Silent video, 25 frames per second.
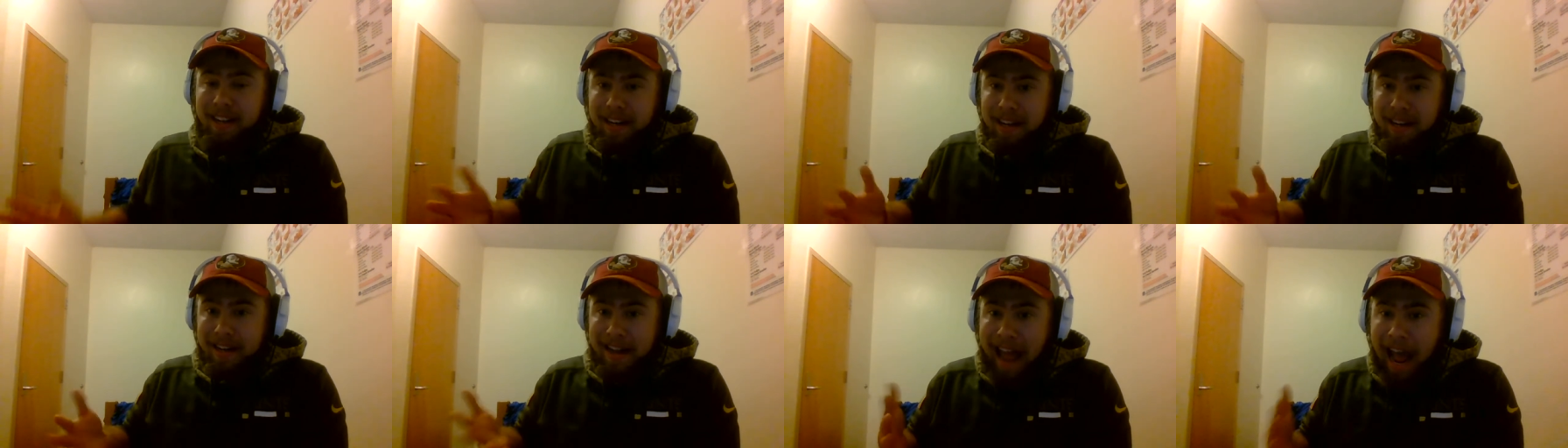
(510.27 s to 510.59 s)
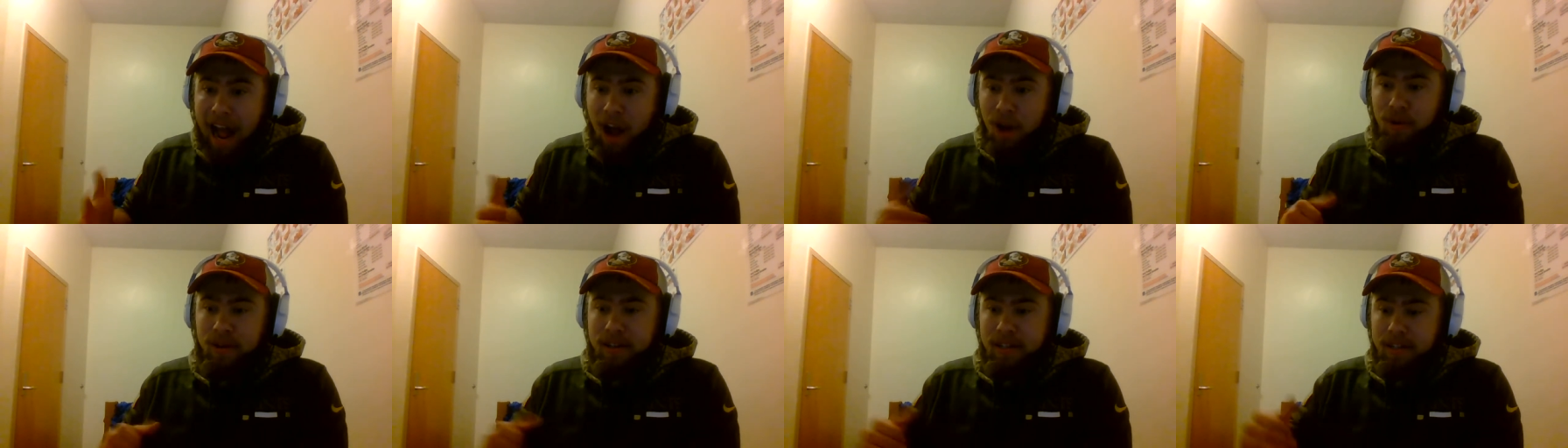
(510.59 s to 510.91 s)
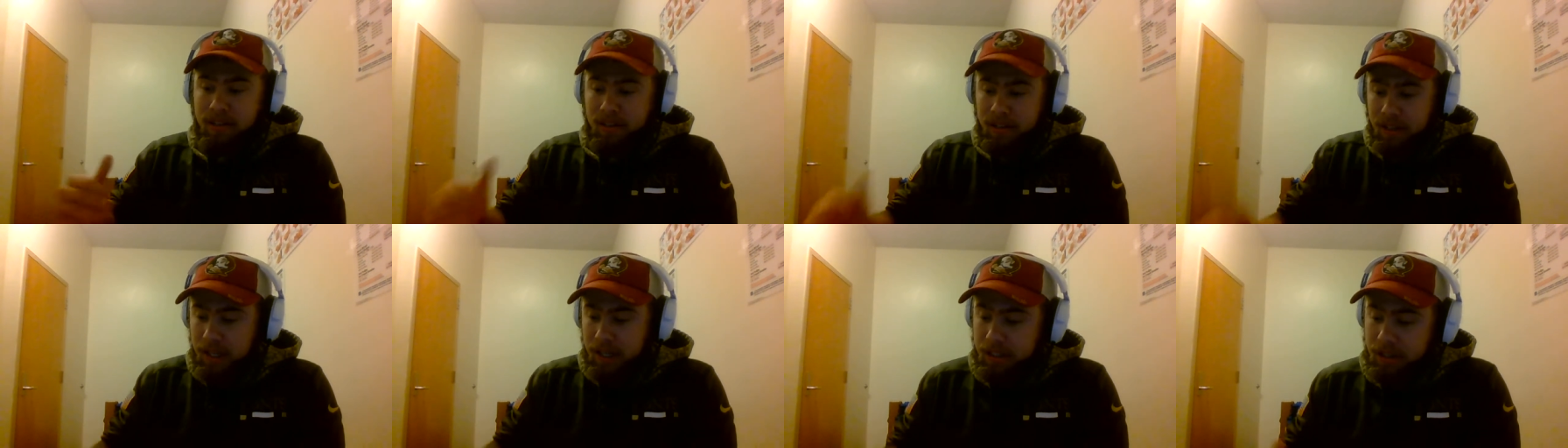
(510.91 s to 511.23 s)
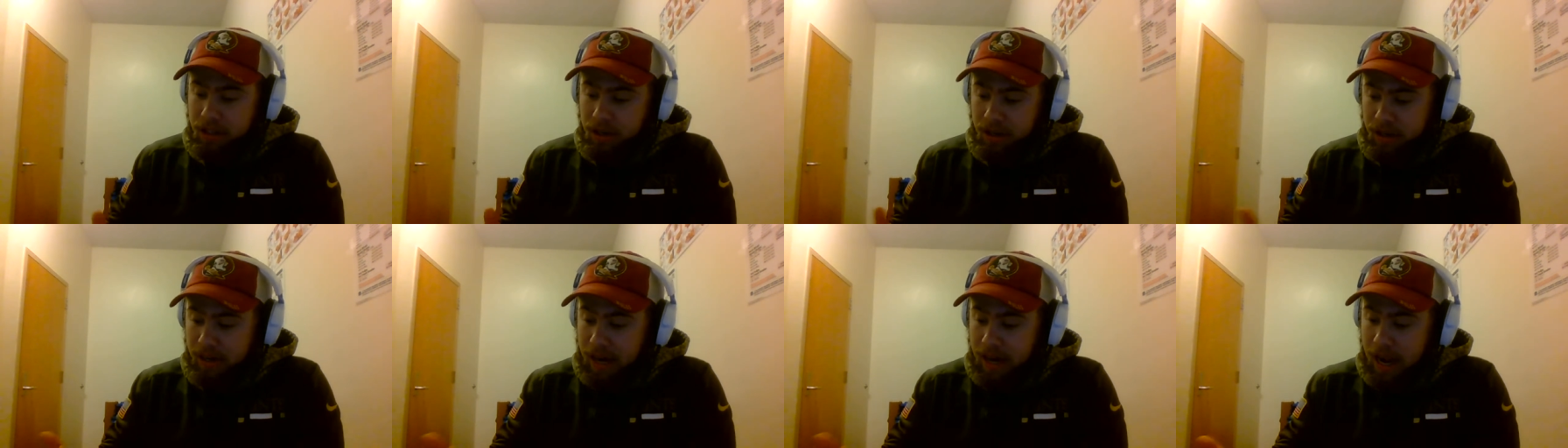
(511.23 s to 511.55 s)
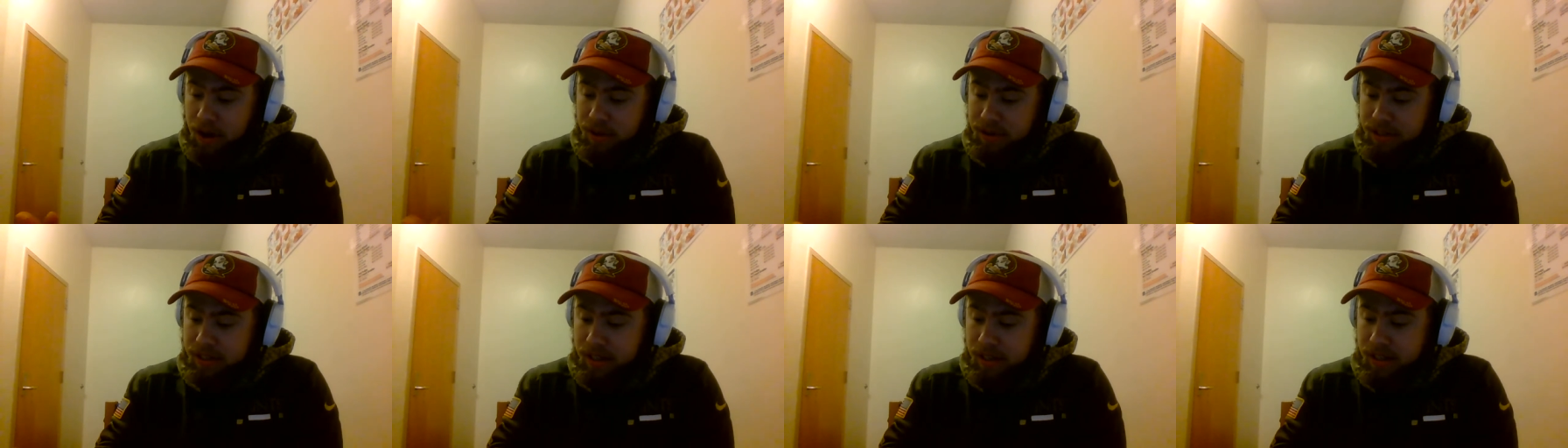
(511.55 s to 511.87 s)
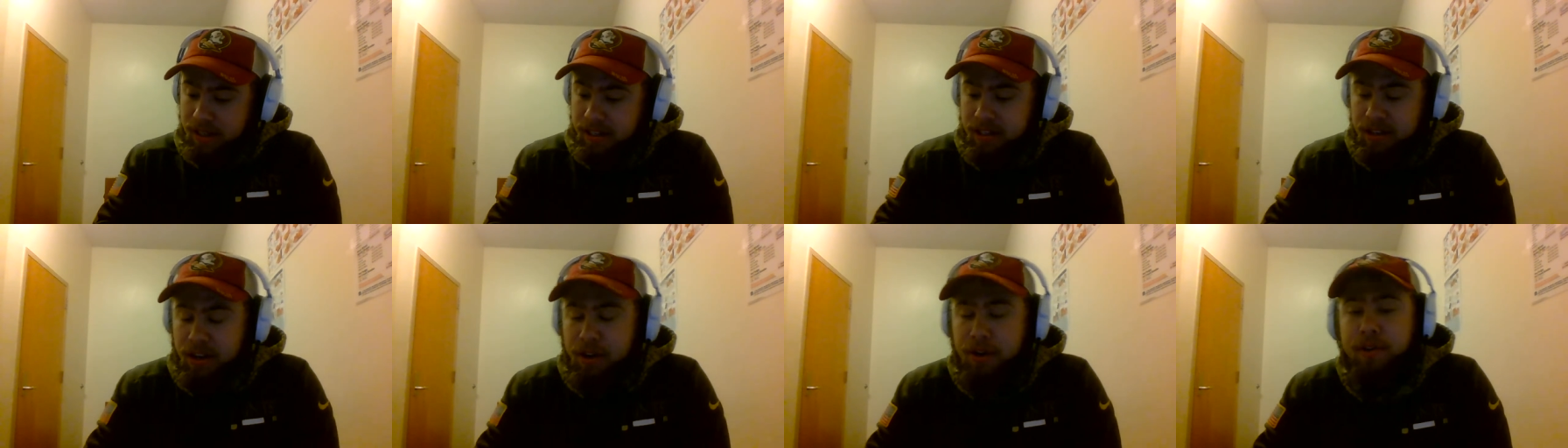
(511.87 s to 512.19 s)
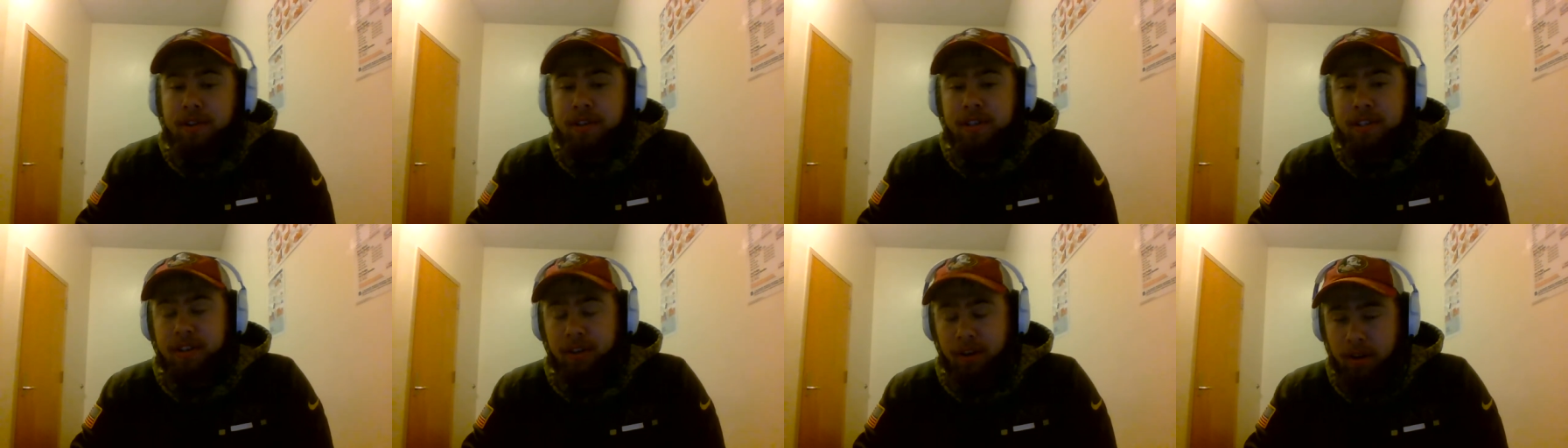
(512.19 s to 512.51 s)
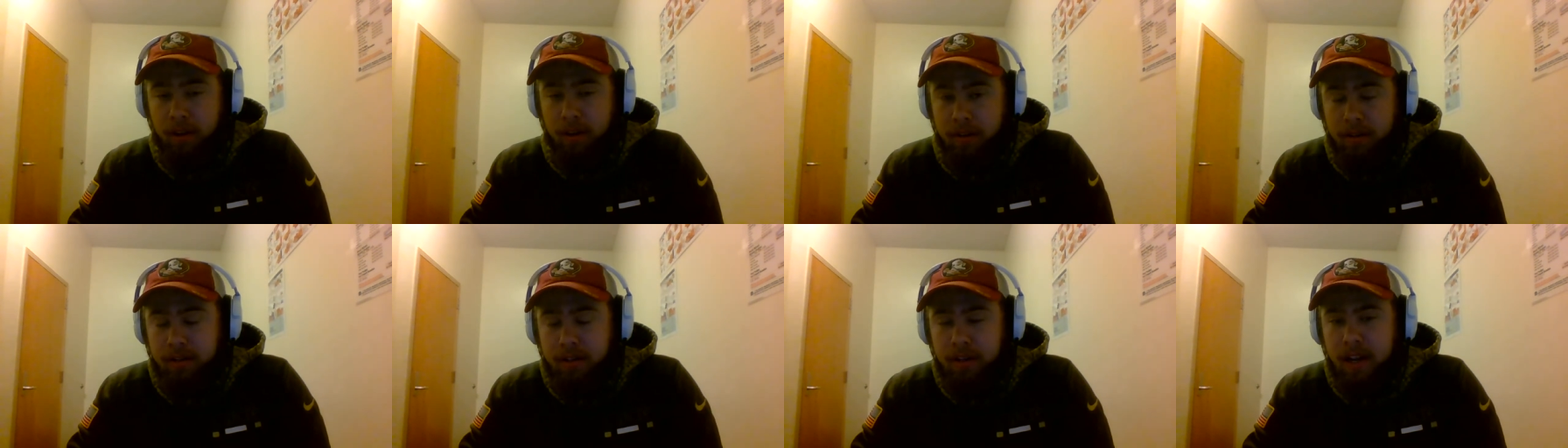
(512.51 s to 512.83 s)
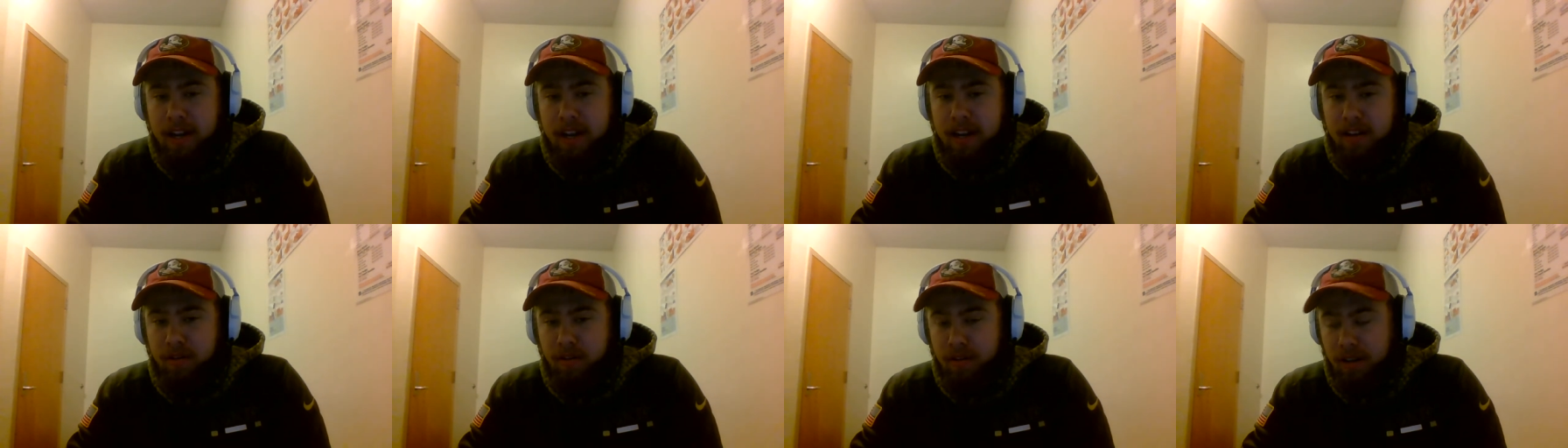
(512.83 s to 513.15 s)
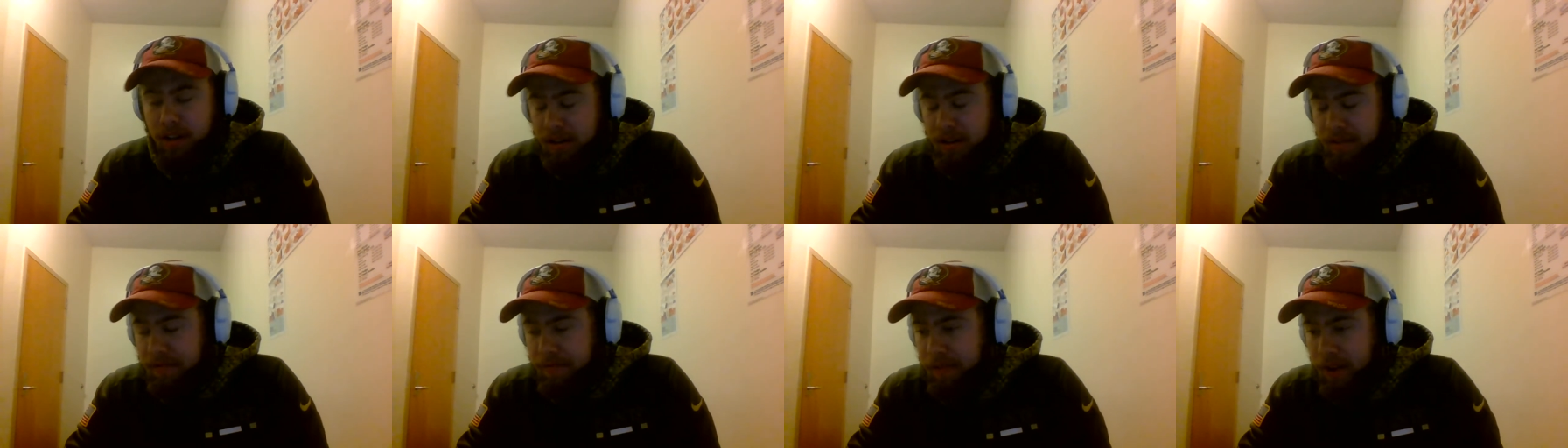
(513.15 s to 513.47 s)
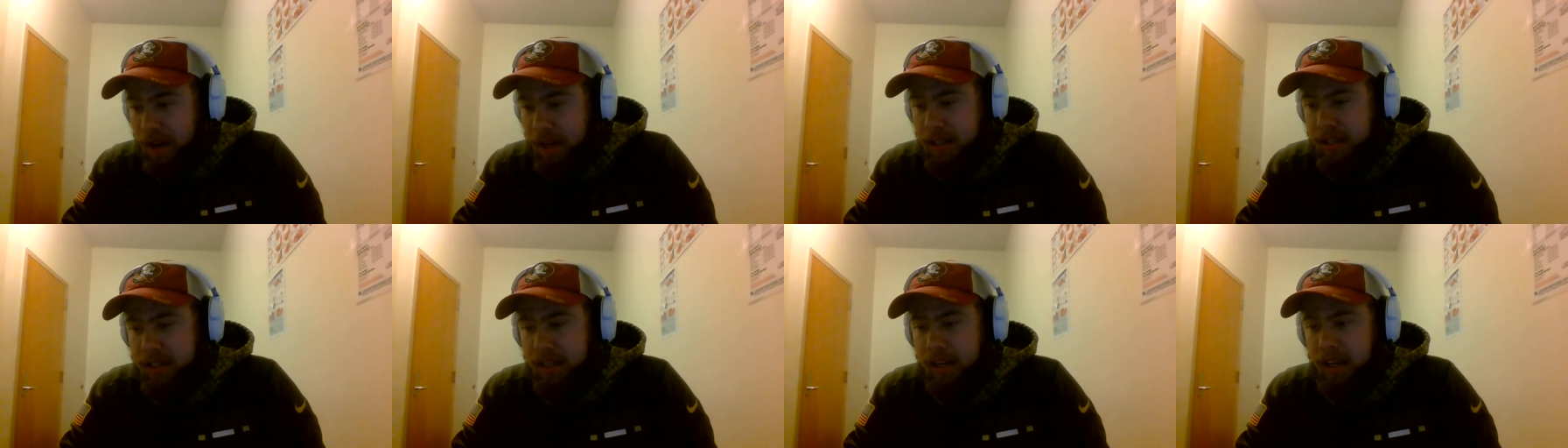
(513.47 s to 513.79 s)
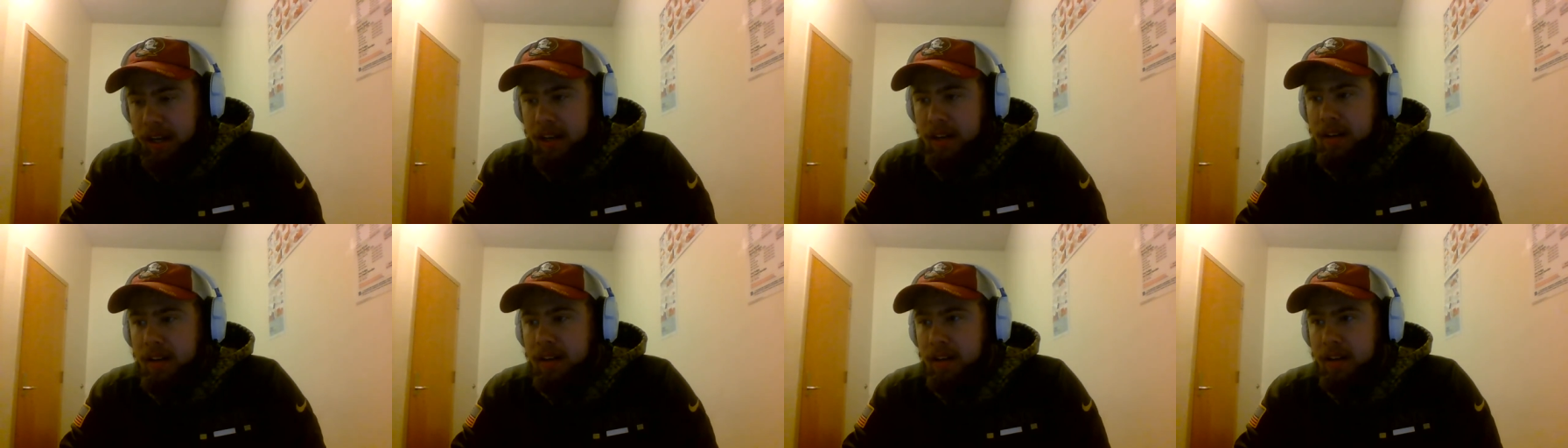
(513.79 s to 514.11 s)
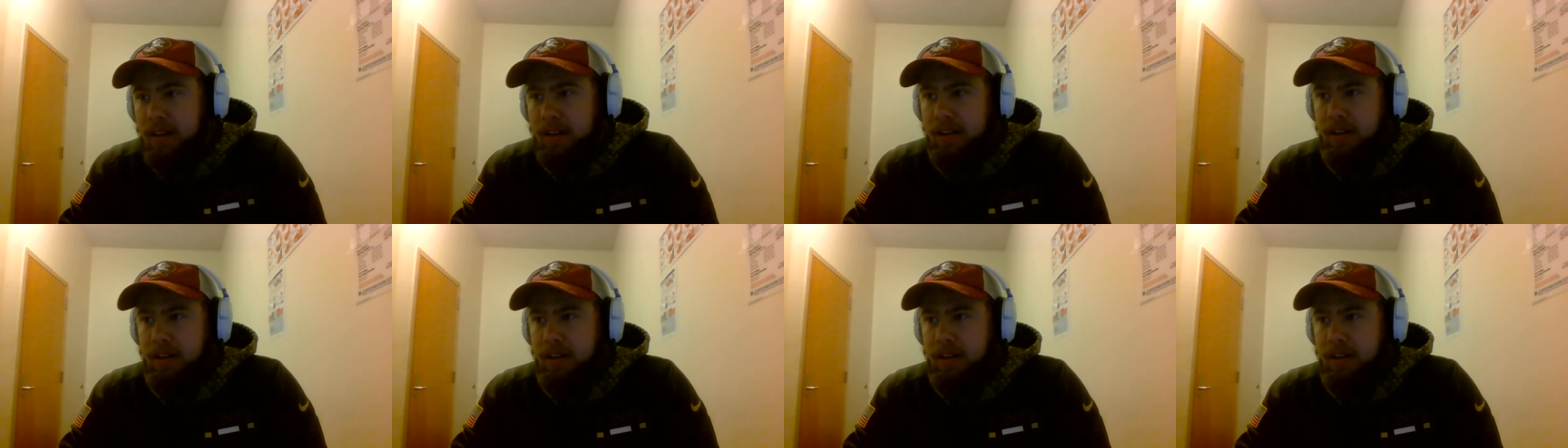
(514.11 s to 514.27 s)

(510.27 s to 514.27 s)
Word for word: Now it's the ter- now it's the students' turns to fix it.